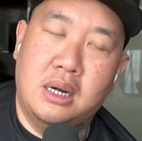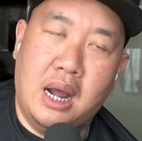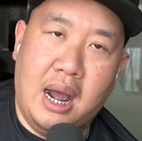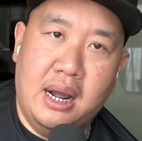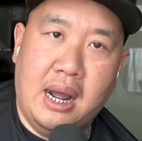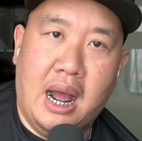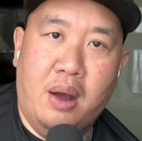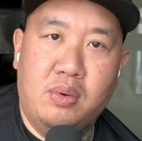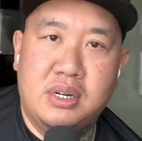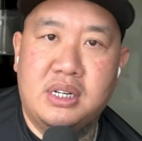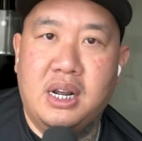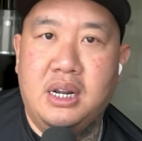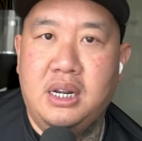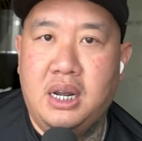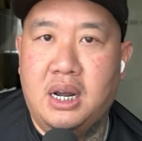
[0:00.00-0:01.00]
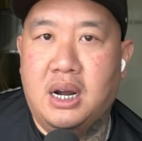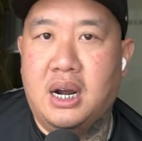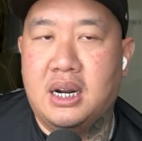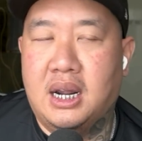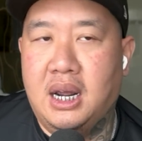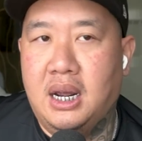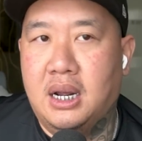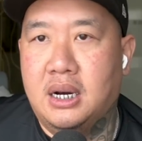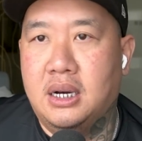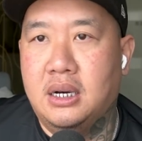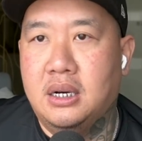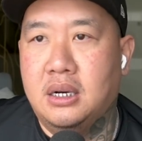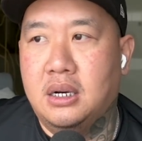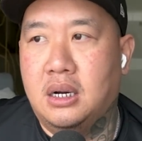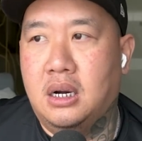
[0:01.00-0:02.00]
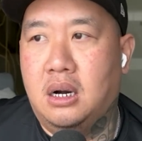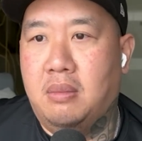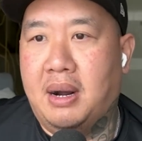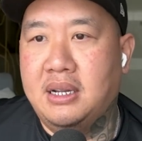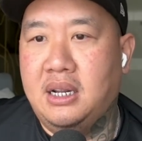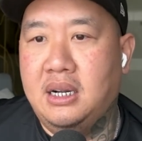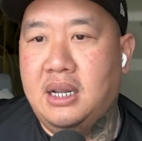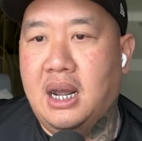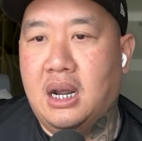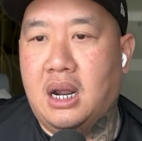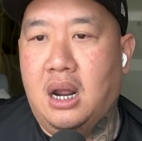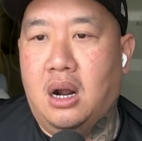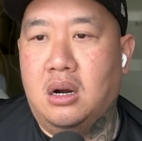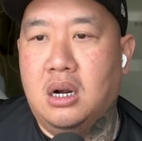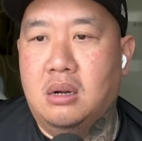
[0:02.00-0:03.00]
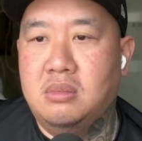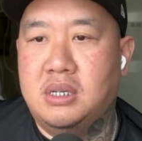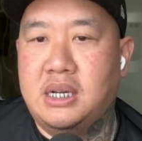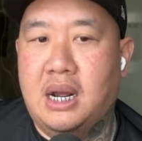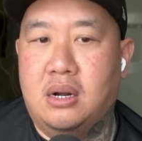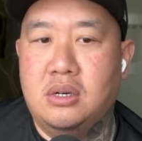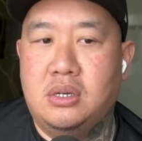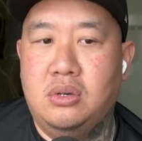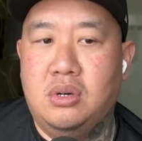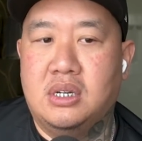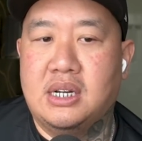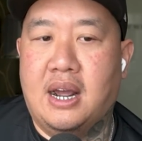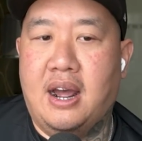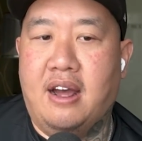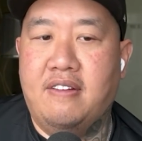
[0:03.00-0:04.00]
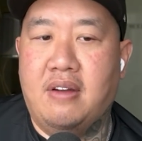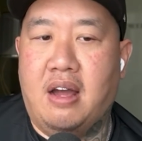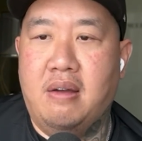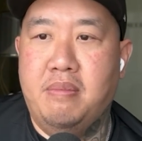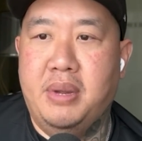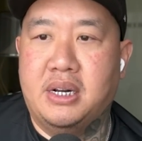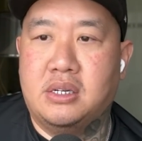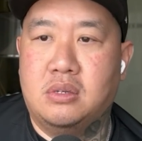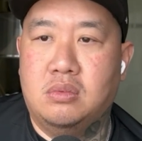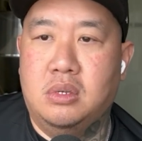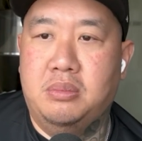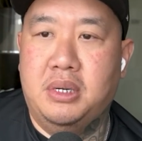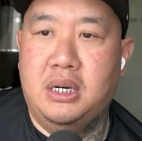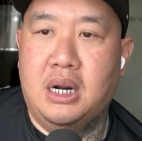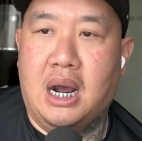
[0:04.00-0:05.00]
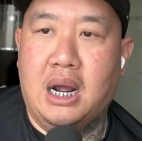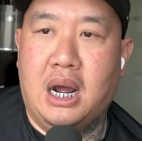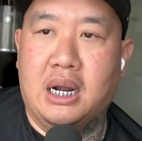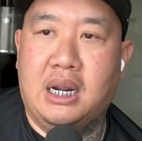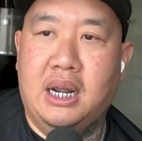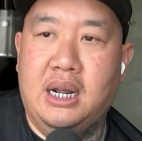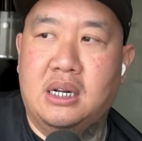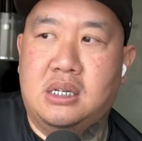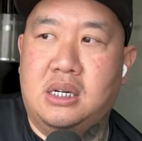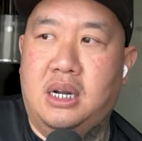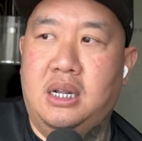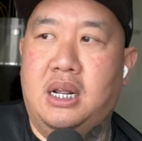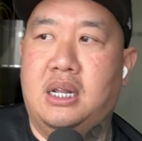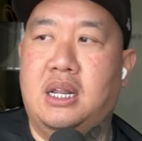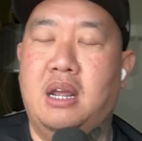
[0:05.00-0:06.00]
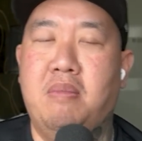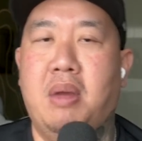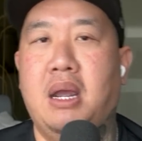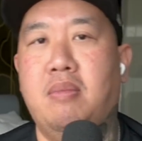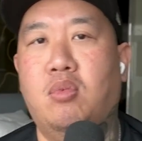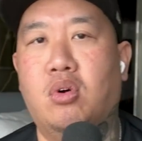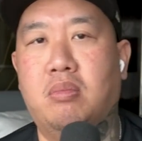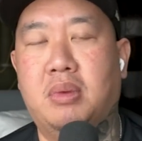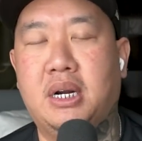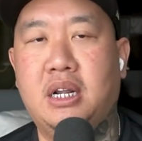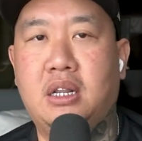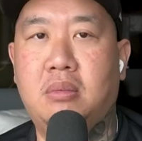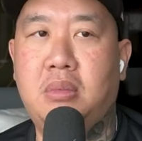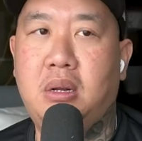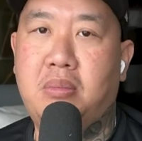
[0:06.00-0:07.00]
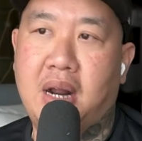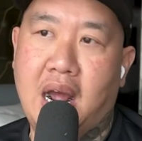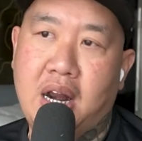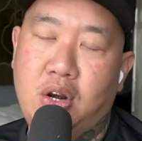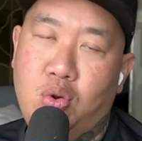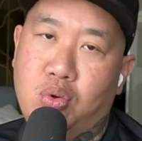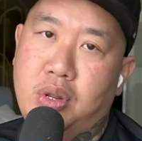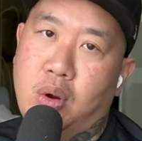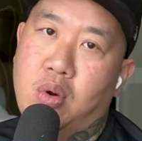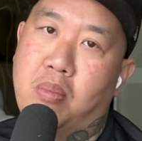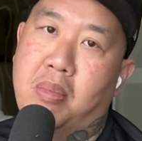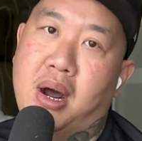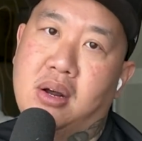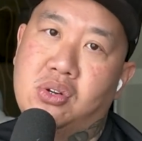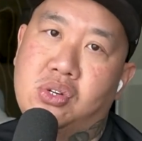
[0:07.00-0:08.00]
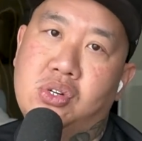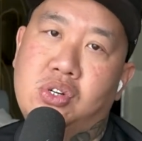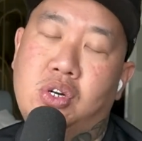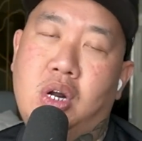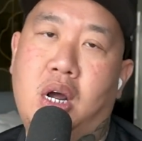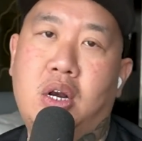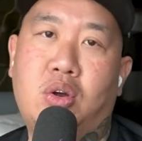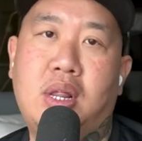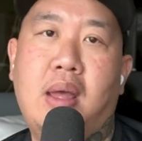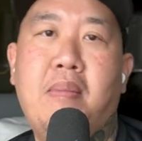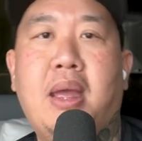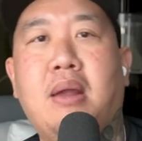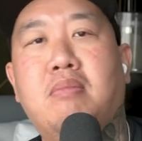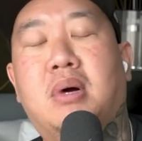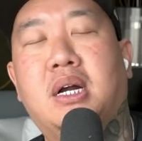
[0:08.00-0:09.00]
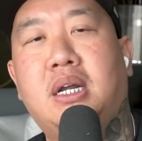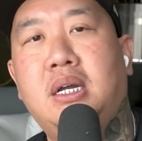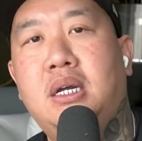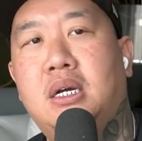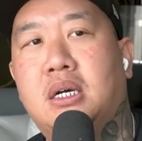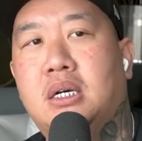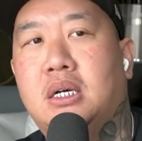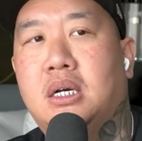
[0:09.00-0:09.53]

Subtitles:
I would say, yeah, I can. I think that it all comes down to, because I met some women, I can't say that they made more money than me, but I know they were bosses. I know they made money.